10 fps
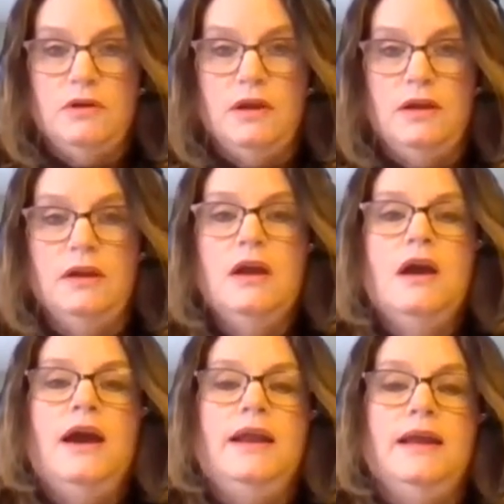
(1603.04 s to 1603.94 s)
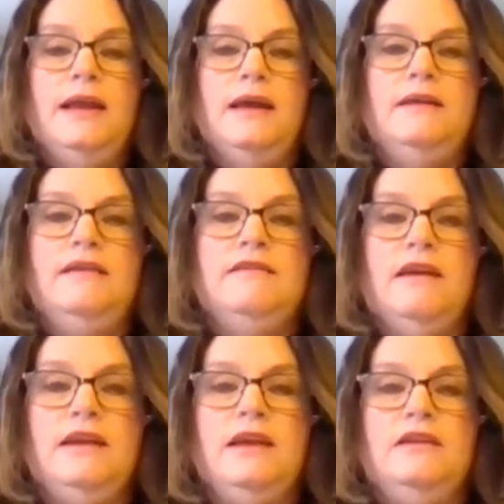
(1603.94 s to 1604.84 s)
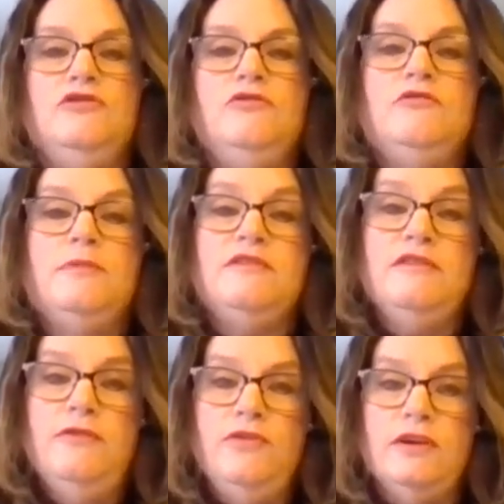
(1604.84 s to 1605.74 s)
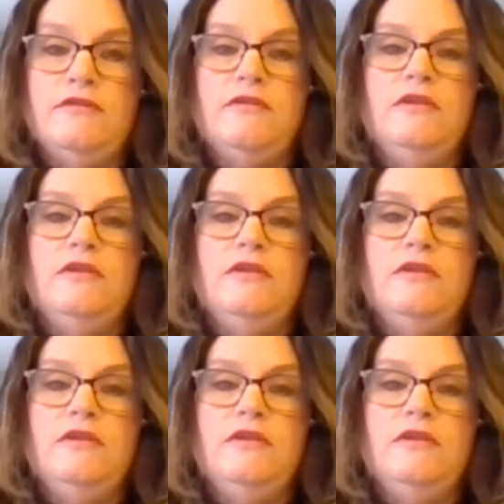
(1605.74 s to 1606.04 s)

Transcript: Okay, and again, it's getting into specifics.